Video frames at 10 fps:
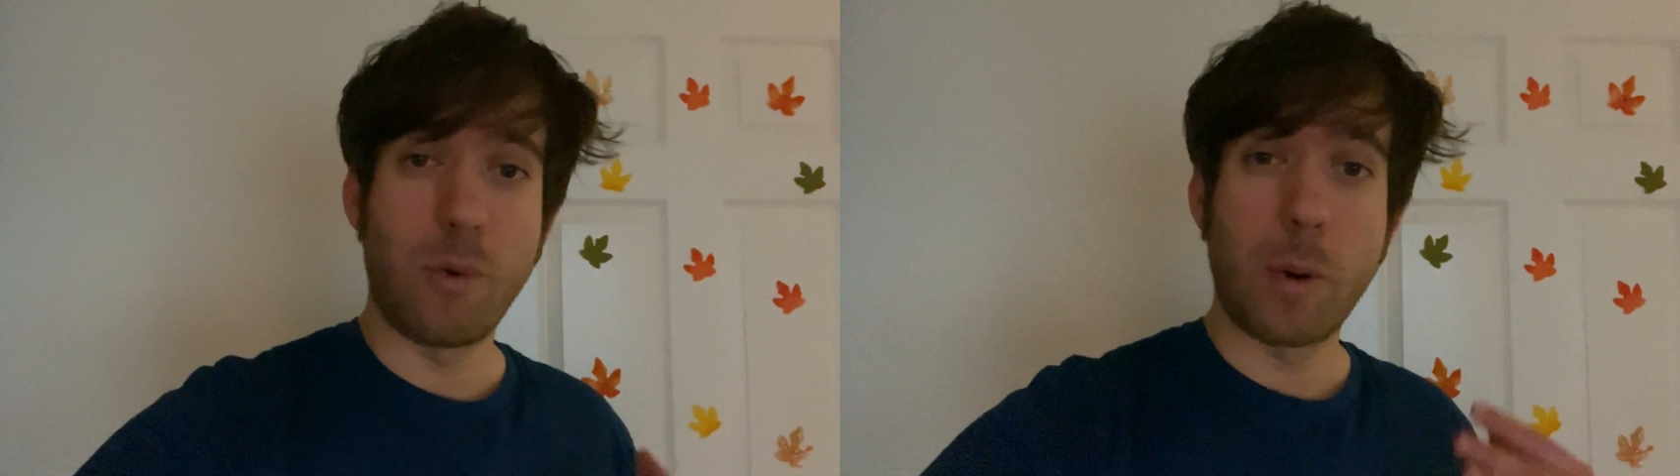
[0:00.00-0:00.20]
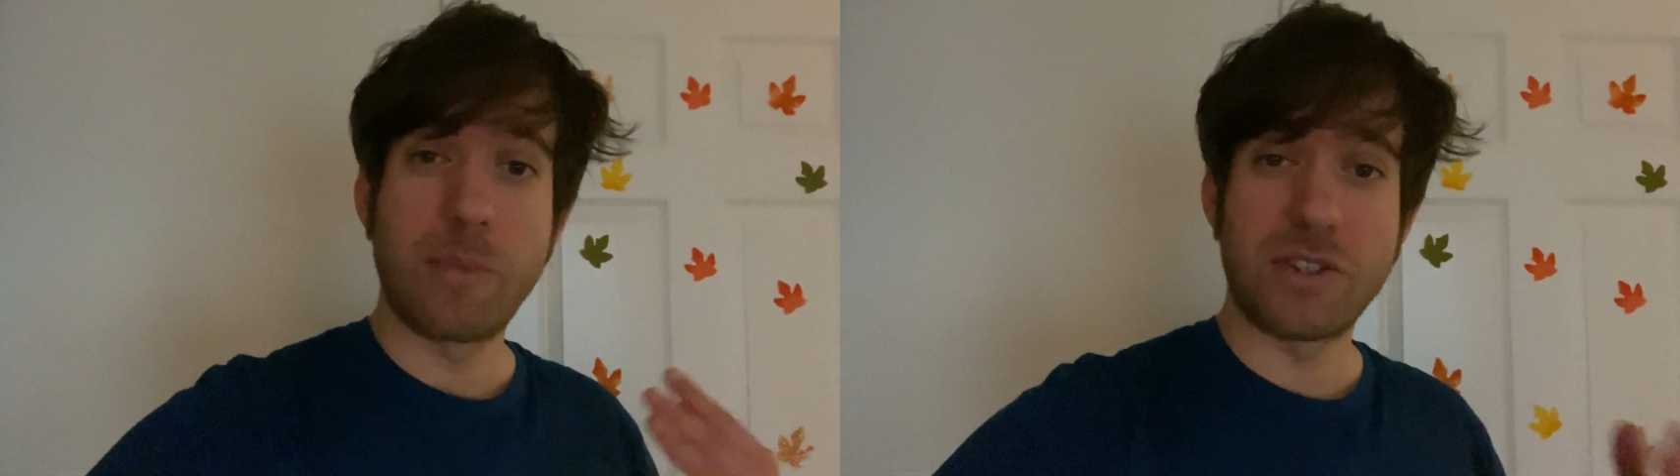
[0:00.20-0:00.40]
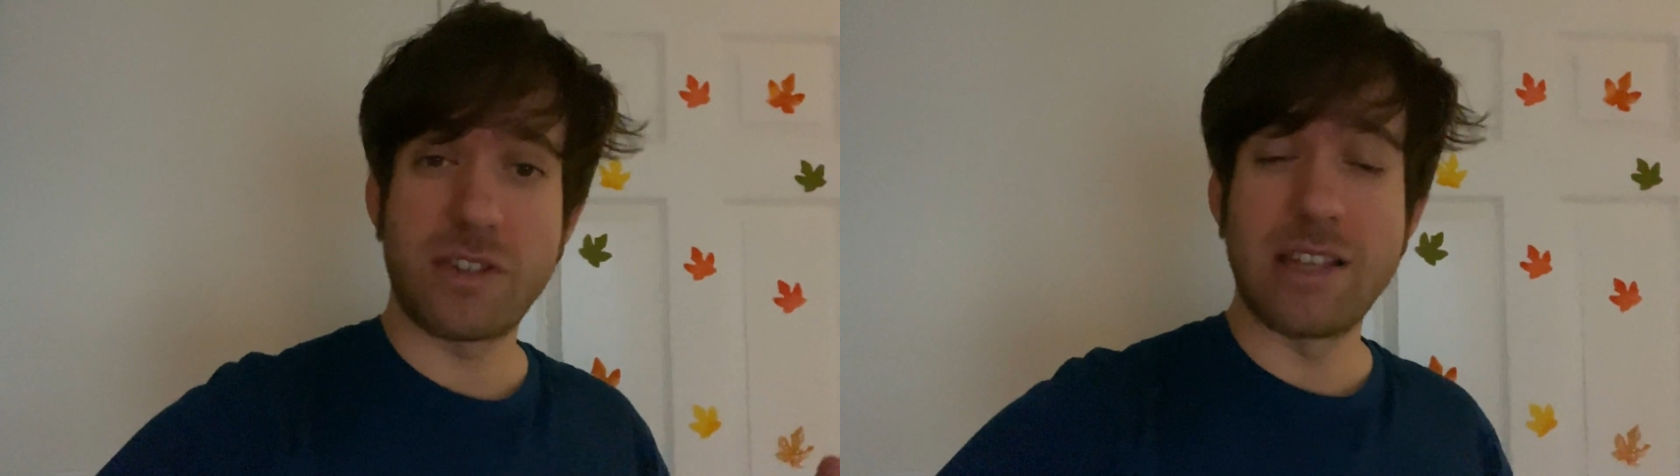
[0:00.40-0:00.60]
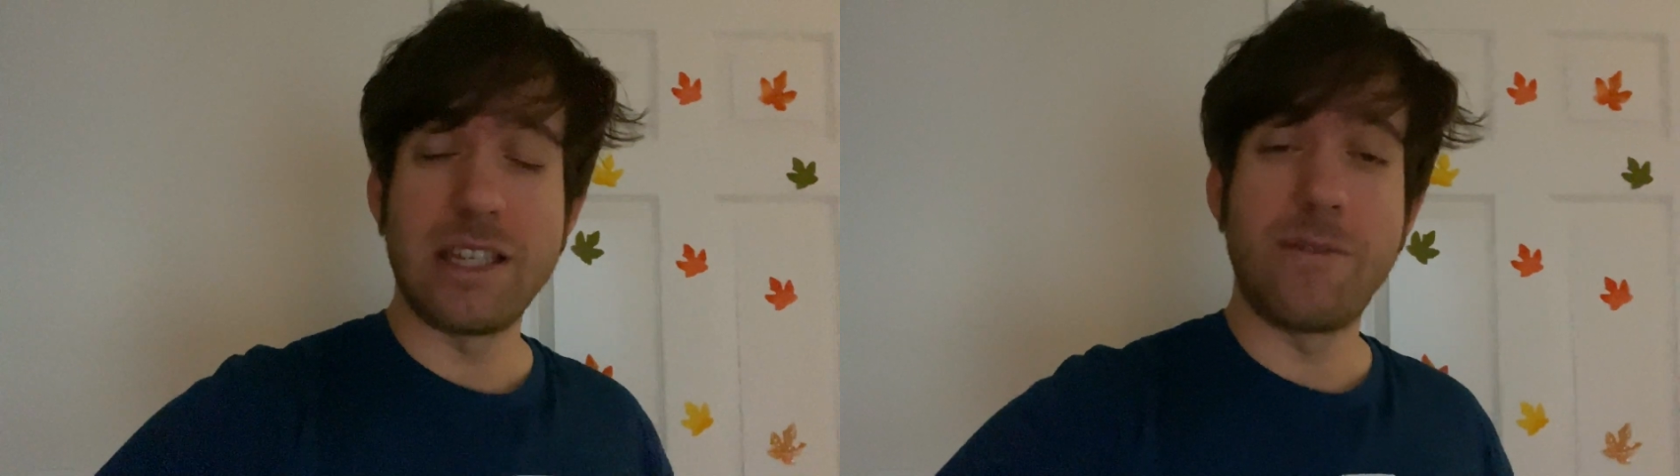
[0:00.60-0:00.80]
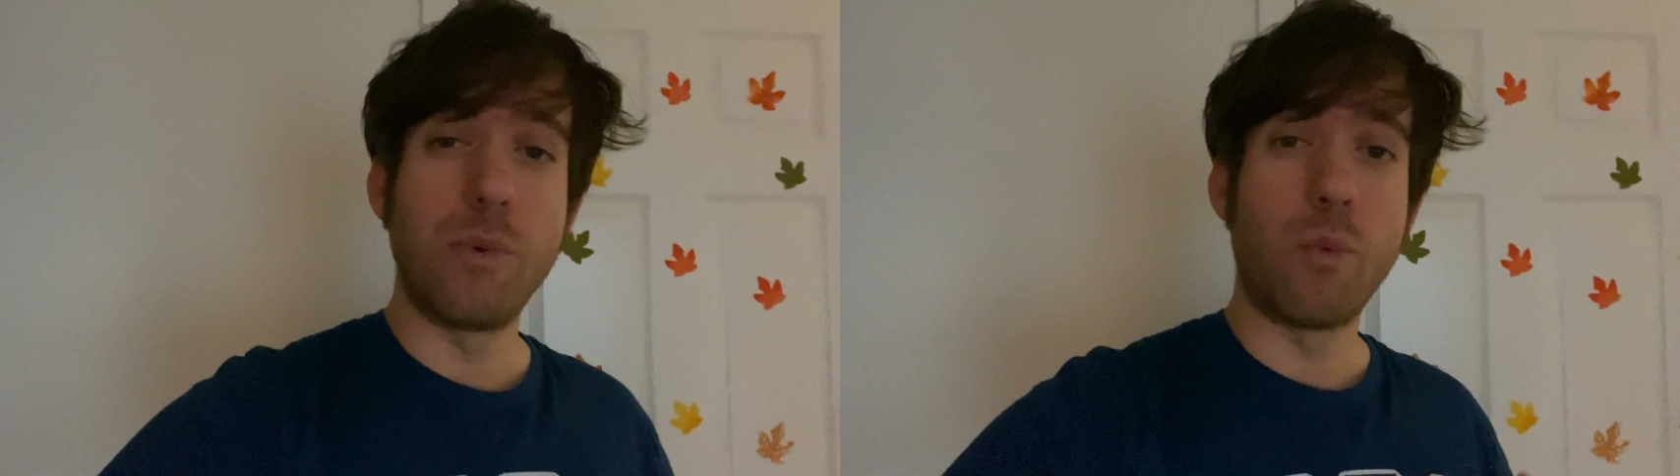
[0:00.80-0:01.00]
more precise
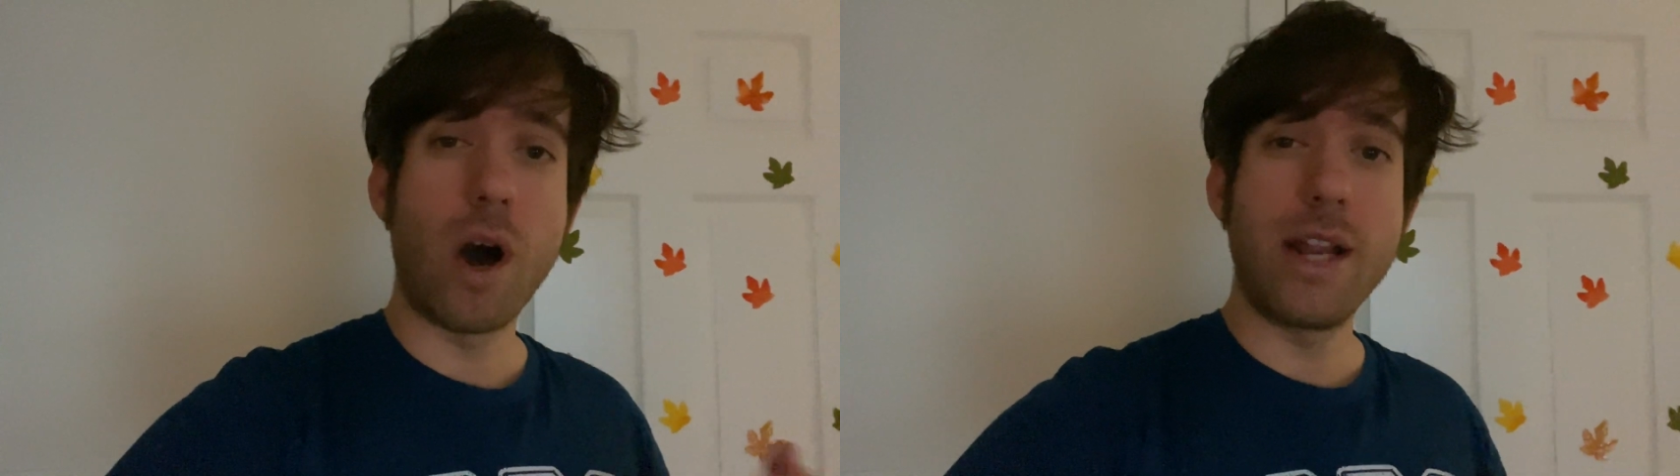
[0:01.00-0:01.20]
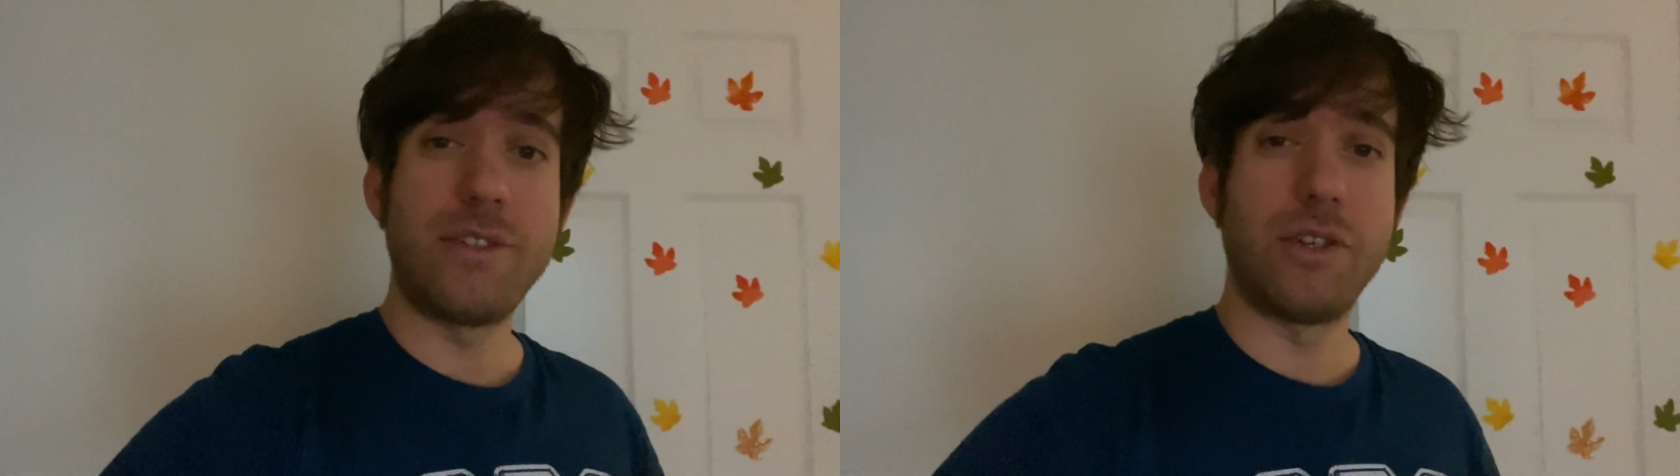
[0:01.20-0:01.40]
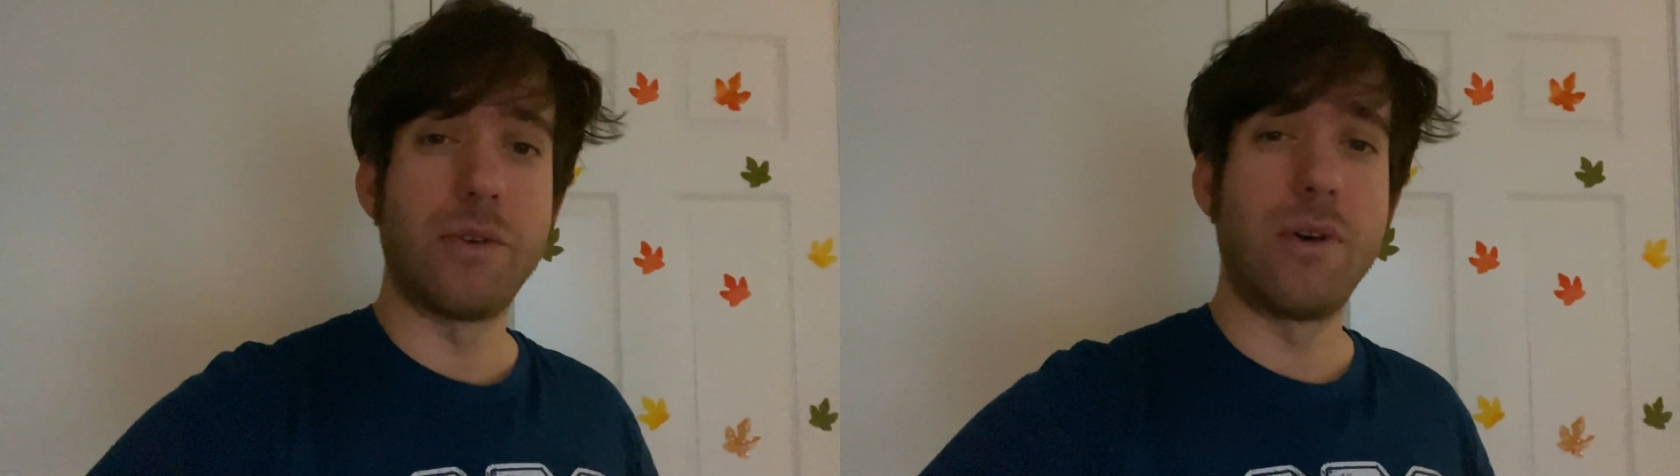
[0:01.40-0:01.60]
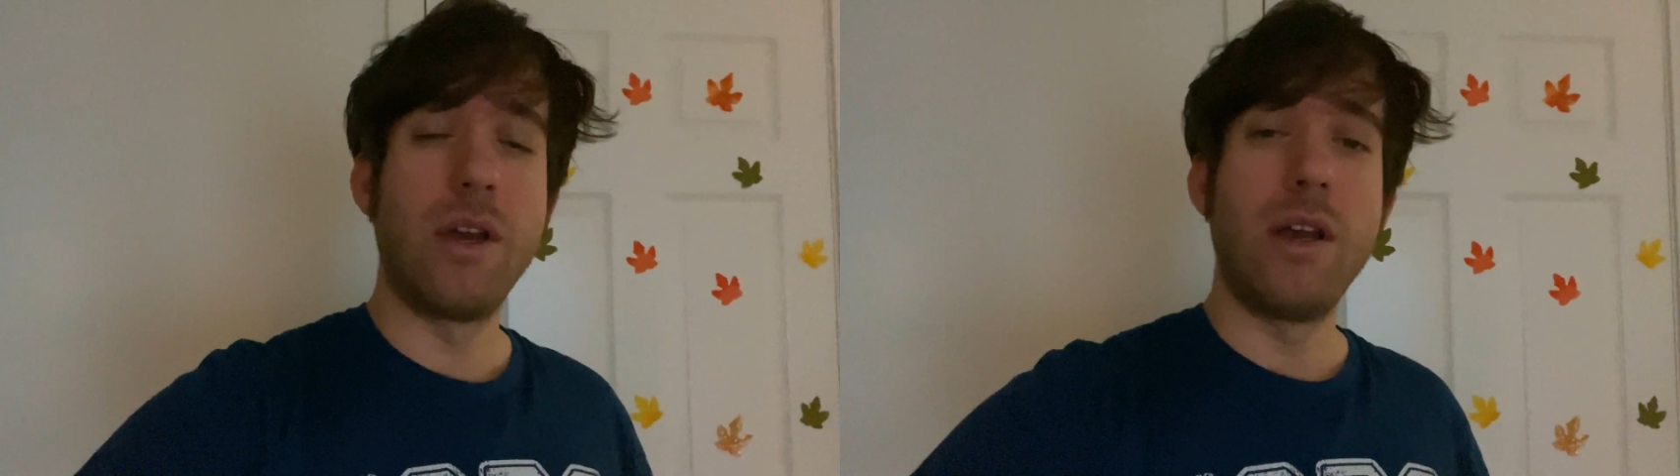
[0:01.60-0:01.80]
if you wanted to.